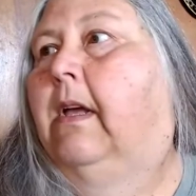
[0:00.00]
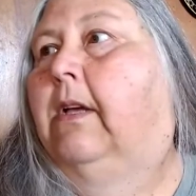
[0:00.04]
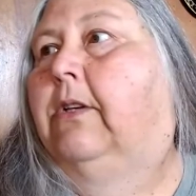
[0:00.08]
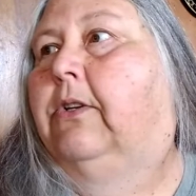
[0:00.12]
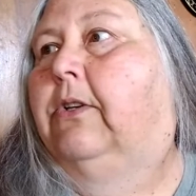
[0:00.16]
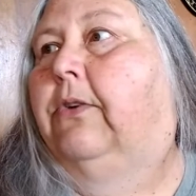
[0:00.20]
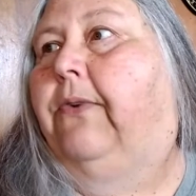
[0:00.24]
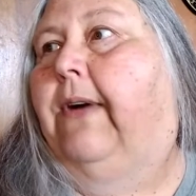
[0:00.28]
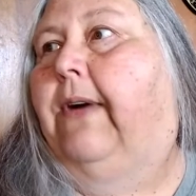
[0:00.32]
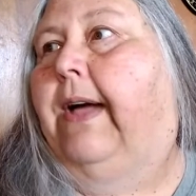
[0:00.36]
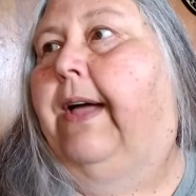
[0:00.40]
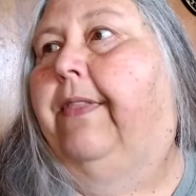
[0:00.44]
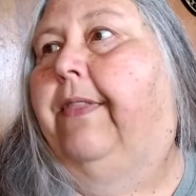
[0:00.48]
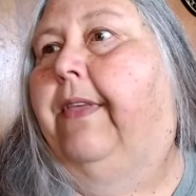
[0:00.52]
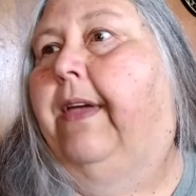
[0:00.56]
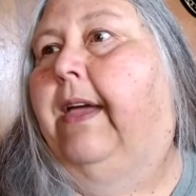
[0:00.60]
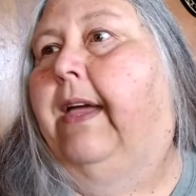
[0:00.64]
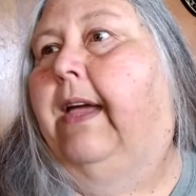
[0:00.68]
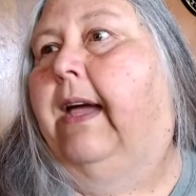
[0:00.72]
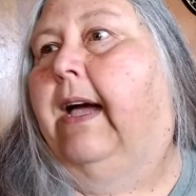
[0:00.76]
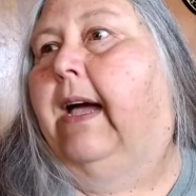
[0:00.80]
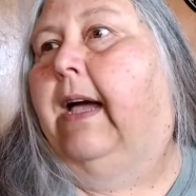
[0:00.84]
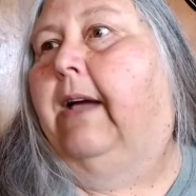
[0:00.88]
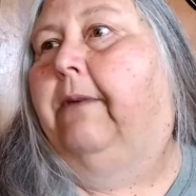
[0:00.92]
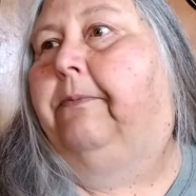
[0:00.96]
So
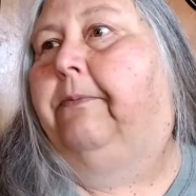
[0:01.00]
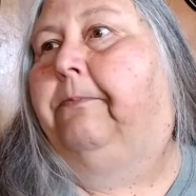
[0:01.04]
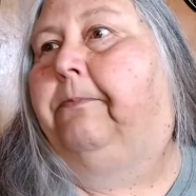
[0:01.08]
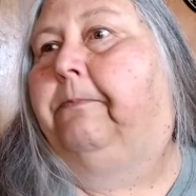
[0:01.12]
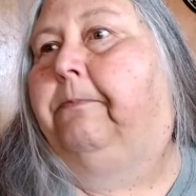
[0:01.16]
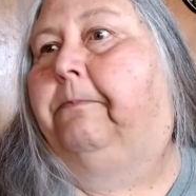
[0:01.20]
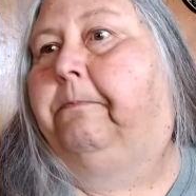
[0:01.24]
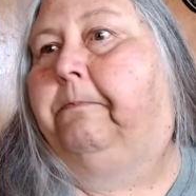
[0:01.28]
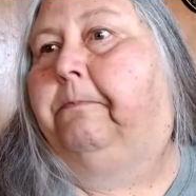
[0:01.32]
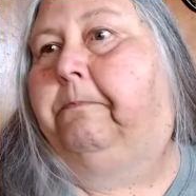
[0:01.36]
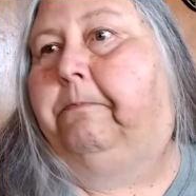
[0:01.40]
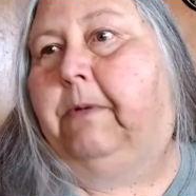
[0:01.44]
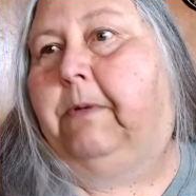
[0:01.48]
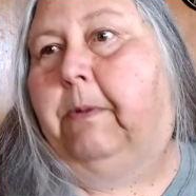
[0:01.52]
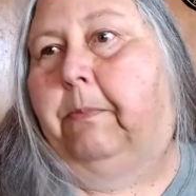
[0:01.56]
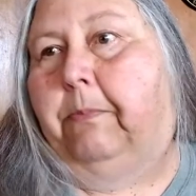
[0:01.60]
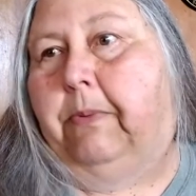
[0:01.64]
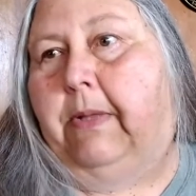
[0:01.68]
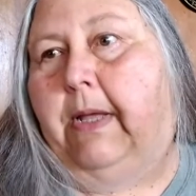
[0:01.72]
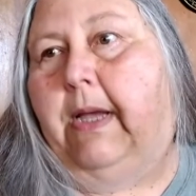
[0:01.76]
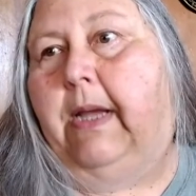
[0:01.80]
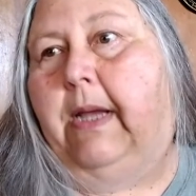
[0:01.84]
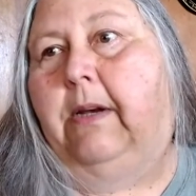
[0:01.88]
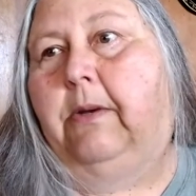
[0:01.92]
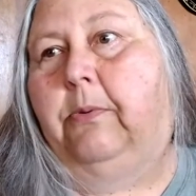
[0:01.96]
finally, I
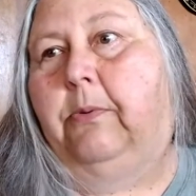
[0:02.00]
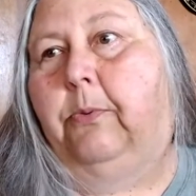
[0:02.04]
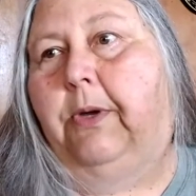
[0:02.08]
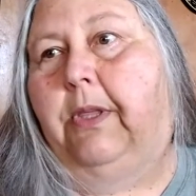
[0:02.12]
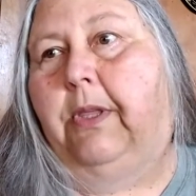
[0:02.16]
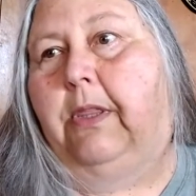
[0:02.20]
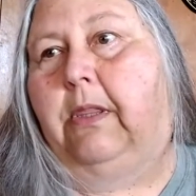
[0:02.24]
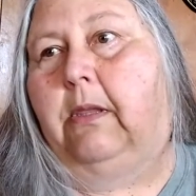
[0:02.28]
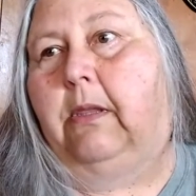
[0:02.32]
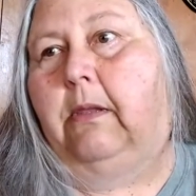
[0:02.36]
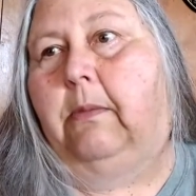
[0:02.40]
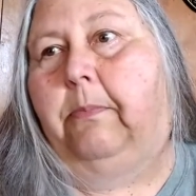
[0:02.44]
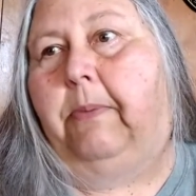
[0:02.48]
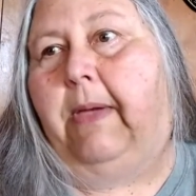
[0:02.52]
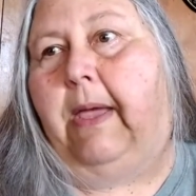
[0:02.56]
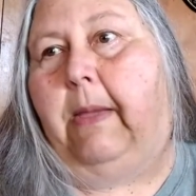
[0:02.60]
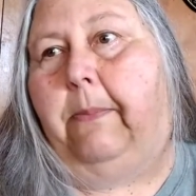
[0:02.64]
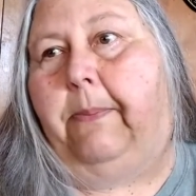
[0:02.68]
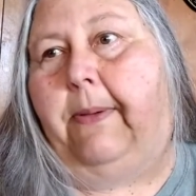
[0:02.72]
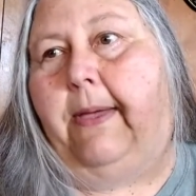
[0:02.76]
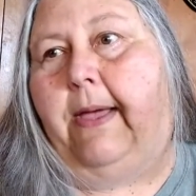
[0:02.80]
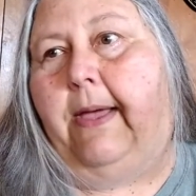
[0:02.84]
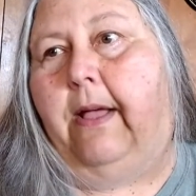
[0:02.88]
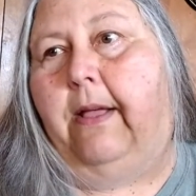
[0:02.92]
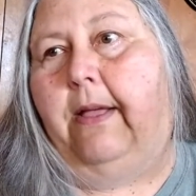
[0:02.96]
complained with
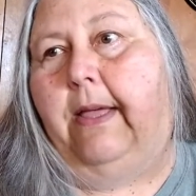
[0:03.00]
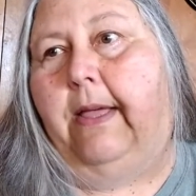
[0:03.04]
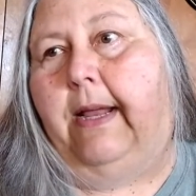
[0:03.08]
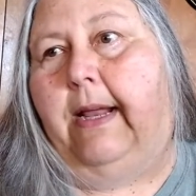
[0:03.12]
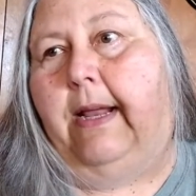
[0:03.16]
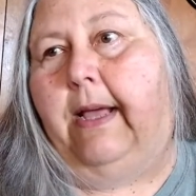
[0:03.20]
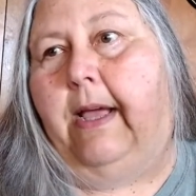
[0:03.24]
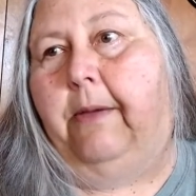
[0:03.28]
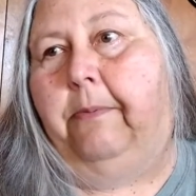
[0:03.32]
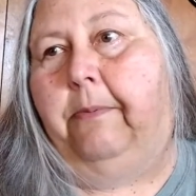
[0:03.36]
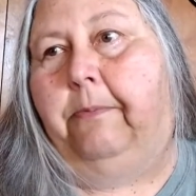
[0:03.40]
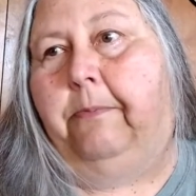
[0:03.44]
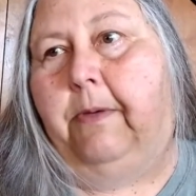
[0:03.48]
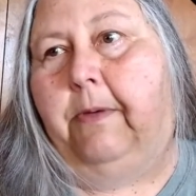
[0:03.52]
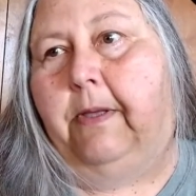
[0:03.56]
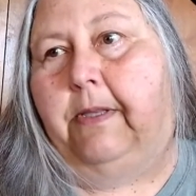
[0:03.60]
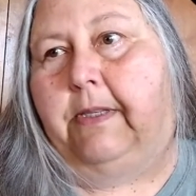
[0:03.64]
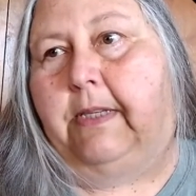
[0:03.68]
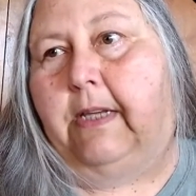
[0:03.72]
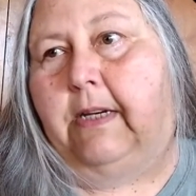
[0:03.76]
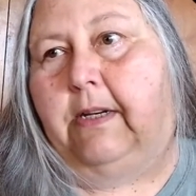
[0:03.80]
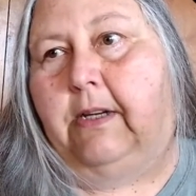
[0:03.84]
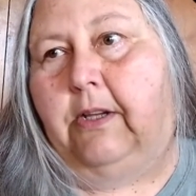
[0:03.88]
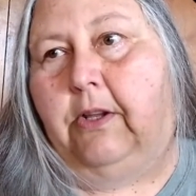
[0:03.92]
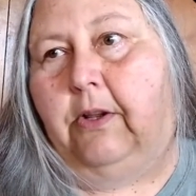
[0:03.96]
PayPal, and I it
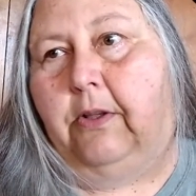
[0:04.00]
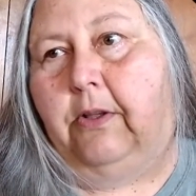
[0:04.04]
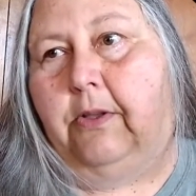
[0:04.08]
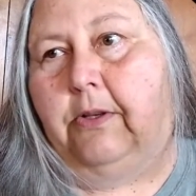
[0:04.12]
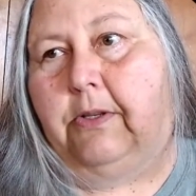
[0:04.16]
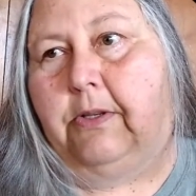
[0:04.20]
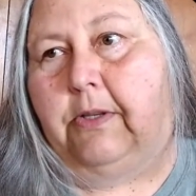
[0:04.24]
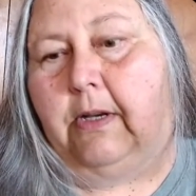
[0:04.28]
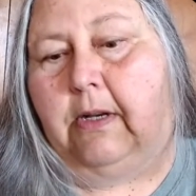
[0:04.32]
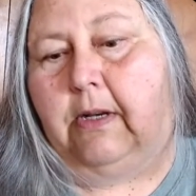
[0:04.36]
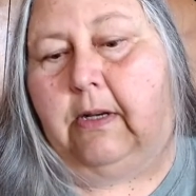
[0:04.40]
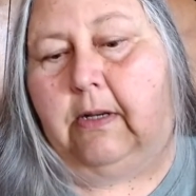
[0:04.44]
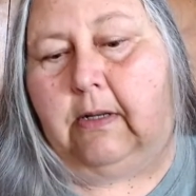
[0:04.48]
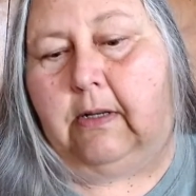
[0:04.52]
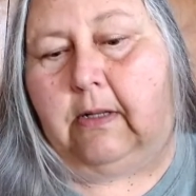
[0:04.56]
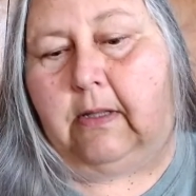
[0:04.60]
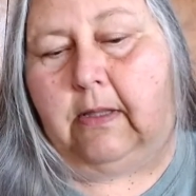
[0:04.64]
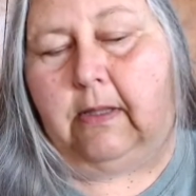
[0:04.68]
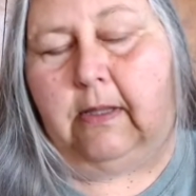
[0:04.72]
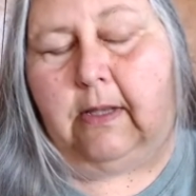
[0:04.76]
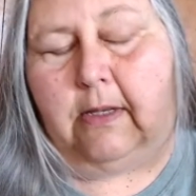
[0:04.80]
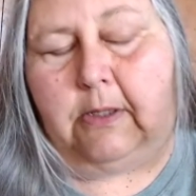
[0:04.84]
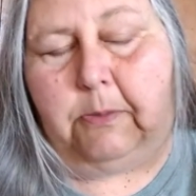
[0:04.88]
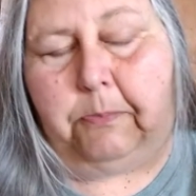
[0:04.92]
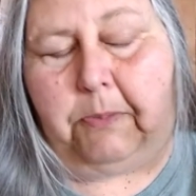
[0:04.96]
said, you know, there's a,
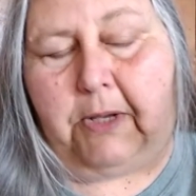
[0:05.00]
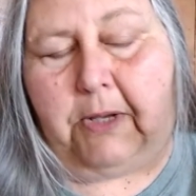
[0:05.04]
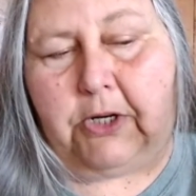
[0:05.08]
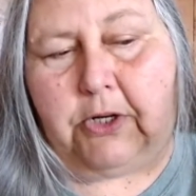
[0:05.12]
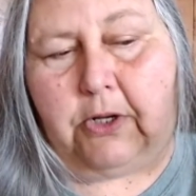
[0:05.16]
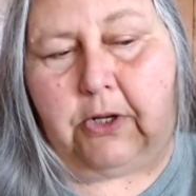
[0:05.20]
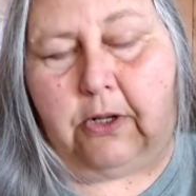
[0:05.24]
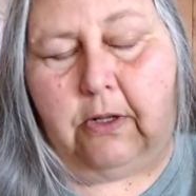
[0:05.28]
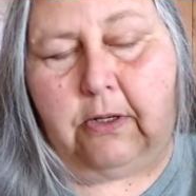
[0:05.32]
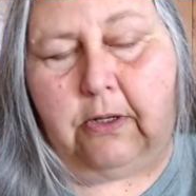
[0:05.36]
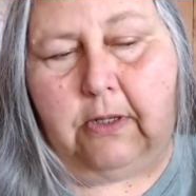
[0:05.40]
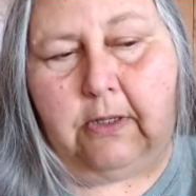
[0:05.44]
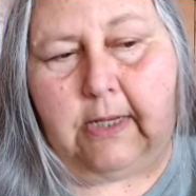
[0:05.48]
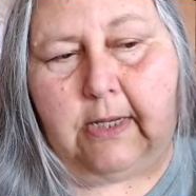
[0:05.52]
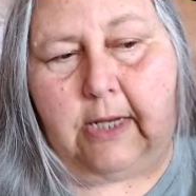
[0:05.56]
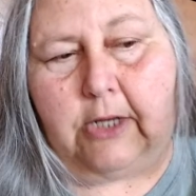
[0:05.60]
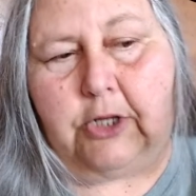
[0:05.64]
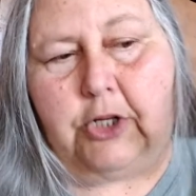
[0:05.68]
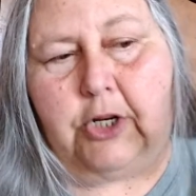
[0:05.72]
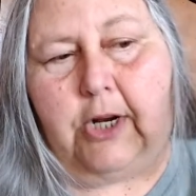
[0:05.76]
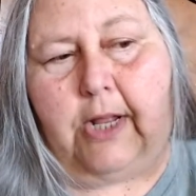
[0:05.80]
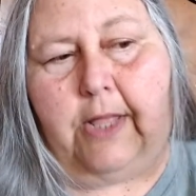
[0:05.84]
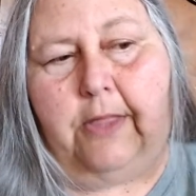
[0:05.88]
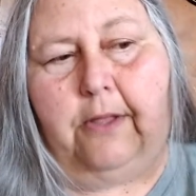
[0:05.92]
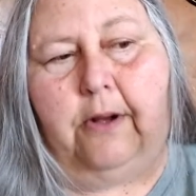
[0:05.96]
a special
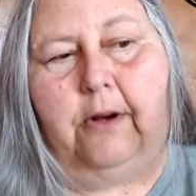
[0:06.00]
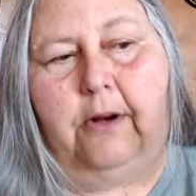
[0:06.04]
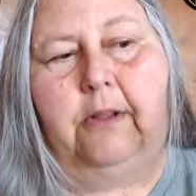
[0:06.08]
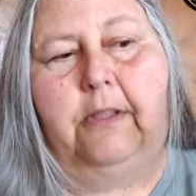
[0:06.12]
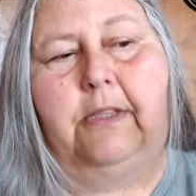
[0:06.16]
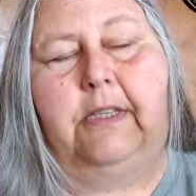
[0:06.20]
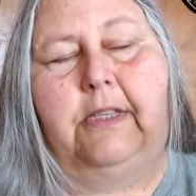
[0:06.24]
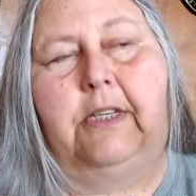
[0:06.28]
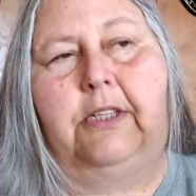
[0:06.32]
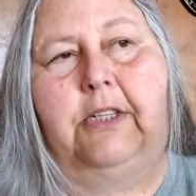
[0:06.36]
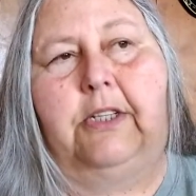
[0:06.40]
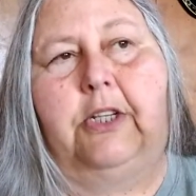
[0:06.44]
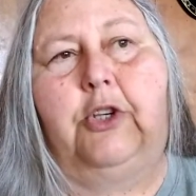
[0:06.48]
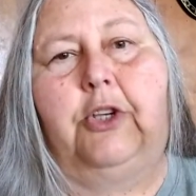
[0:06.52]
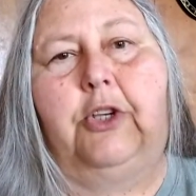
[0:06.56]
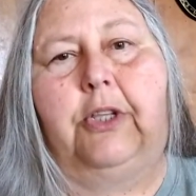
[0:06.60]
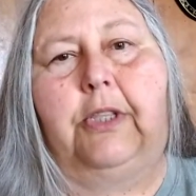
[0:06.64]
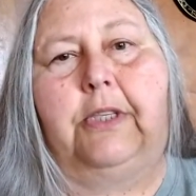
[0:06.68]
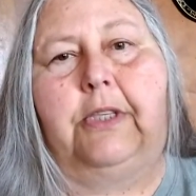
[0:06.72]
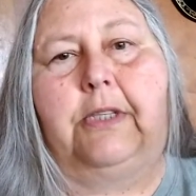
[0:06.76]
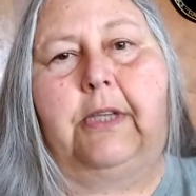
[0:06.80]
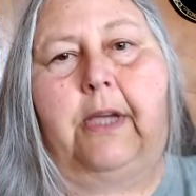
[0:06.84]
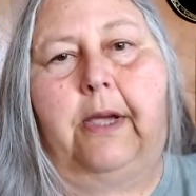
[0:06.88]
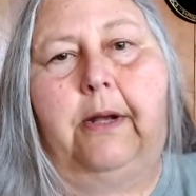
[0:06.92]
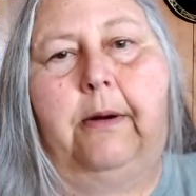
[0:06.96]
section on there that says, did you get
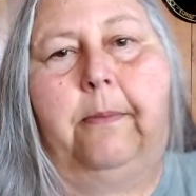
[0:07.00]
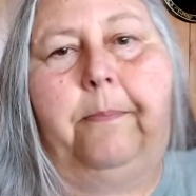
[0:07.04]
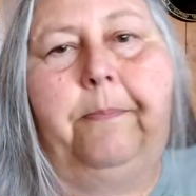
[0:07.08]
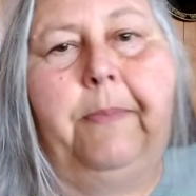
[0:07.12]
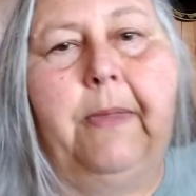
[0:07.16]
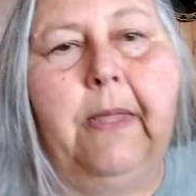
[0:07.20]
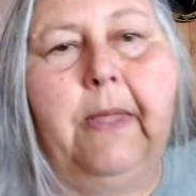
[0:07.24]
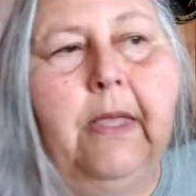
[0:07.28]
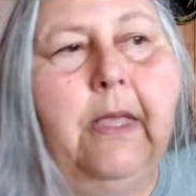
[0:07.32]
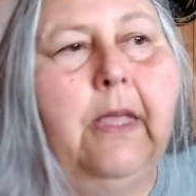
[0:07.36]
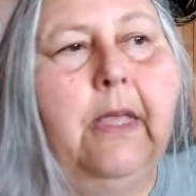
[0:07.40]
this item?